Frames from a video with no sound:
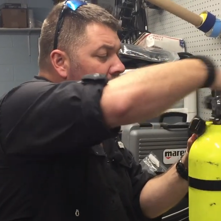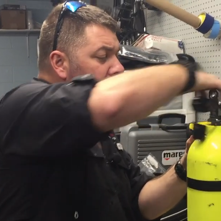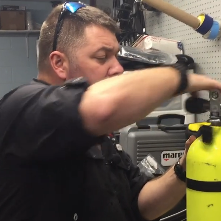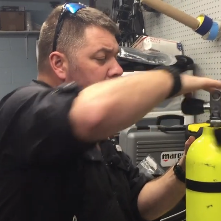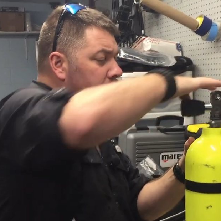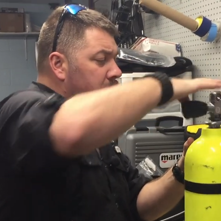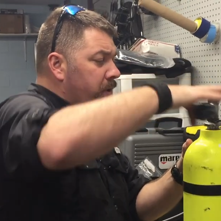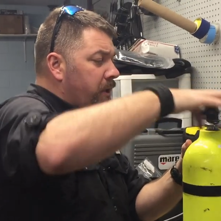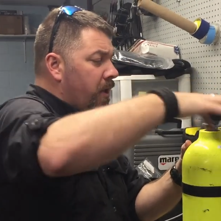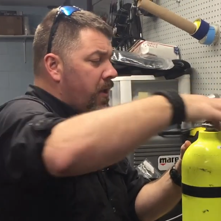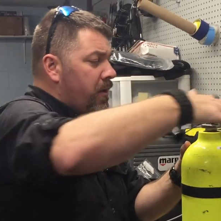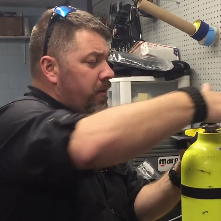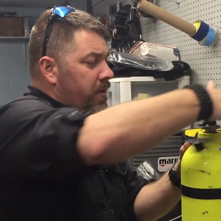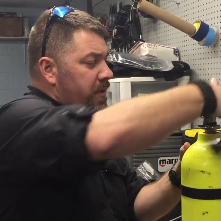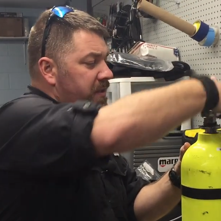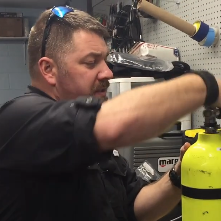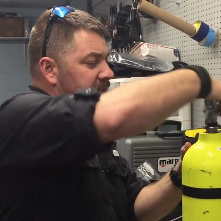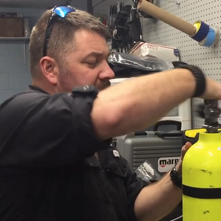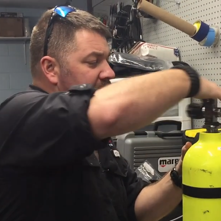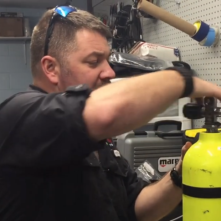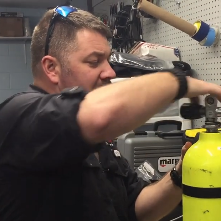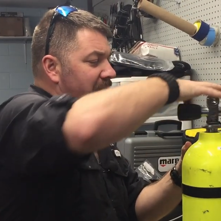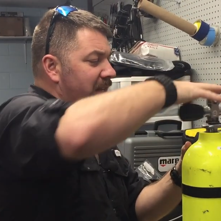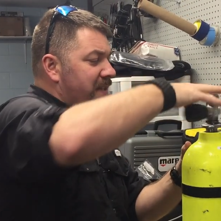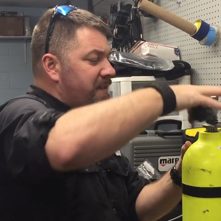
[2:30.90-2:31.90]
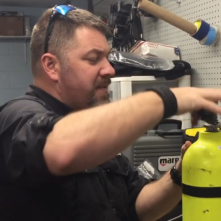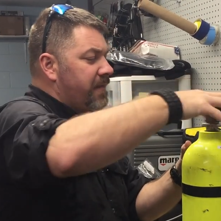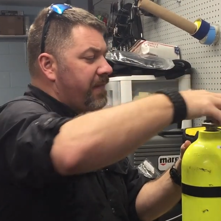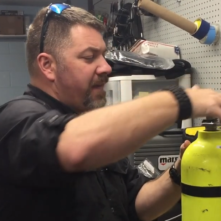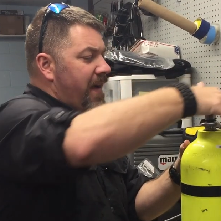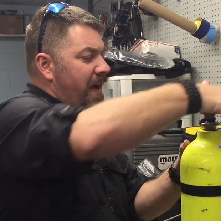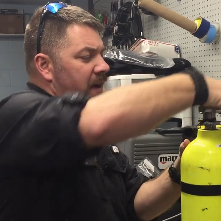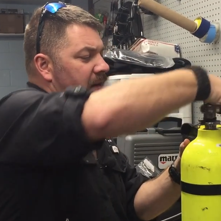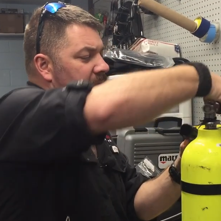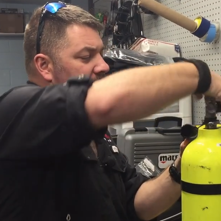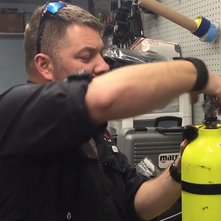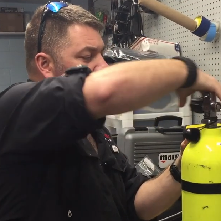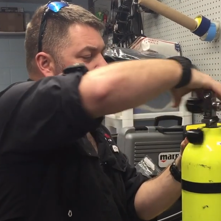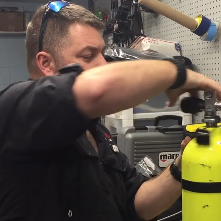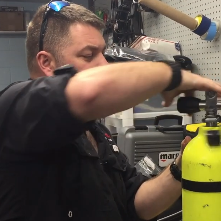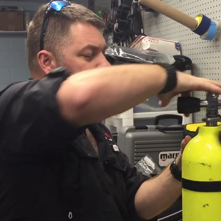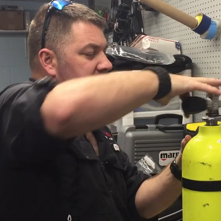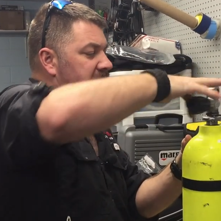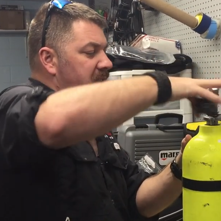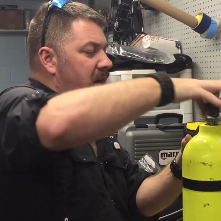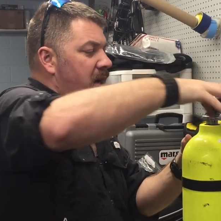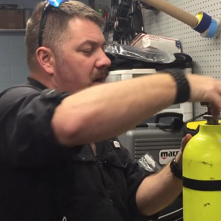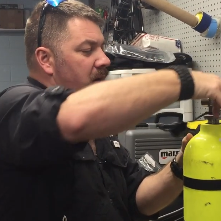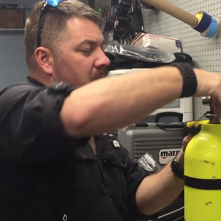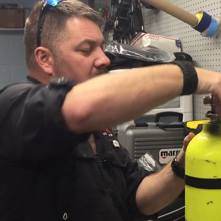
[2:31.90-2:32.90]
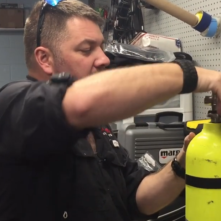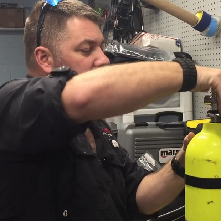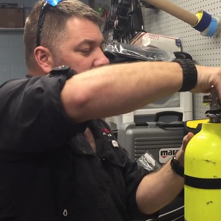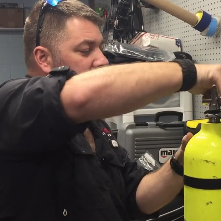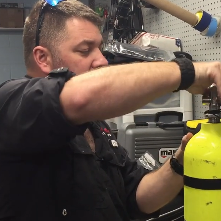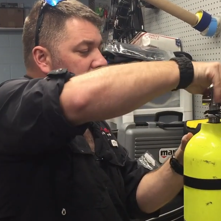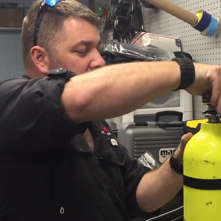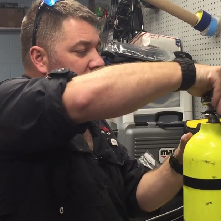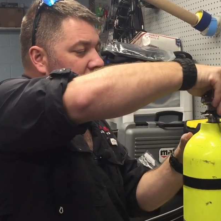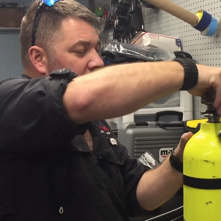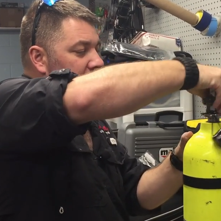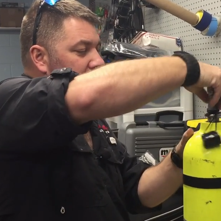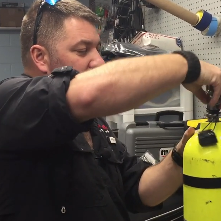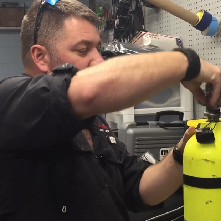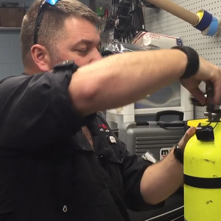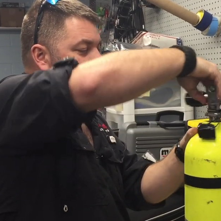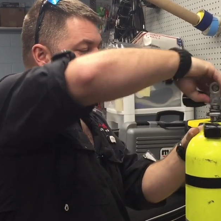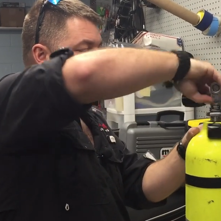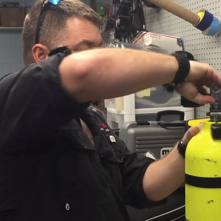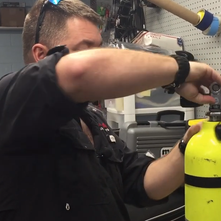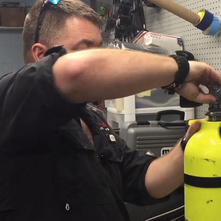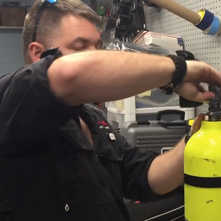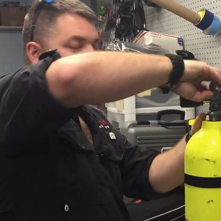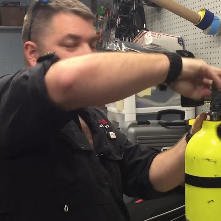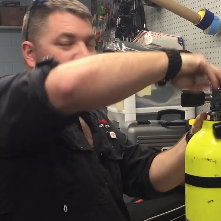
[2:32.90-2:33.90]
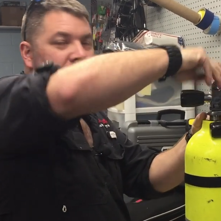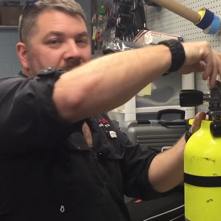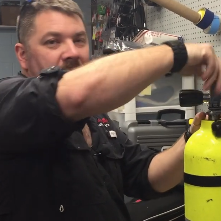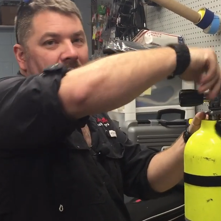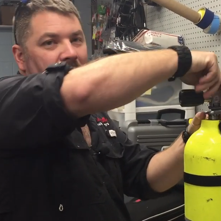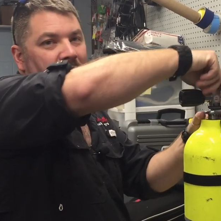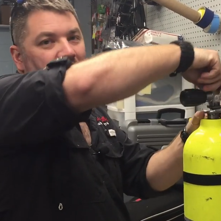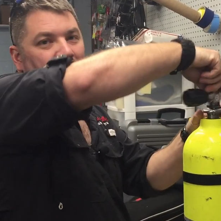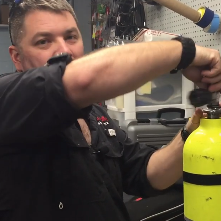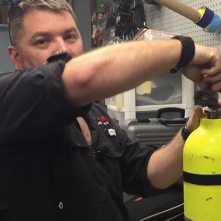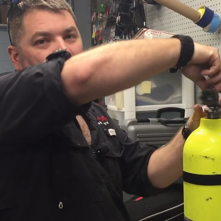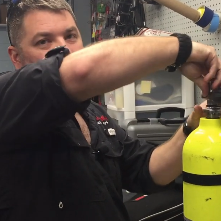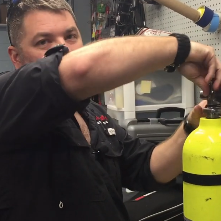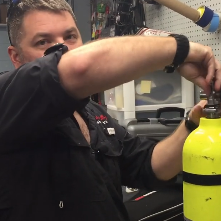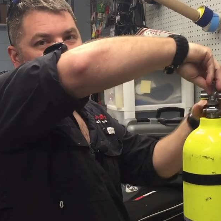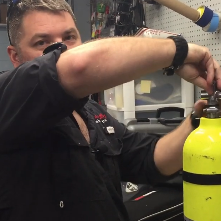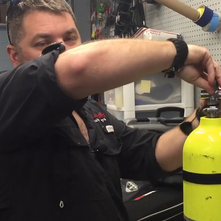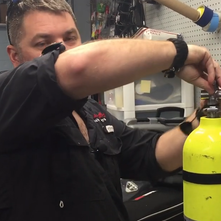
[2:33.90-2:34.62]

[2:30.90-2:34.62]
you'll notice that as the valve comes off, there's no dip tube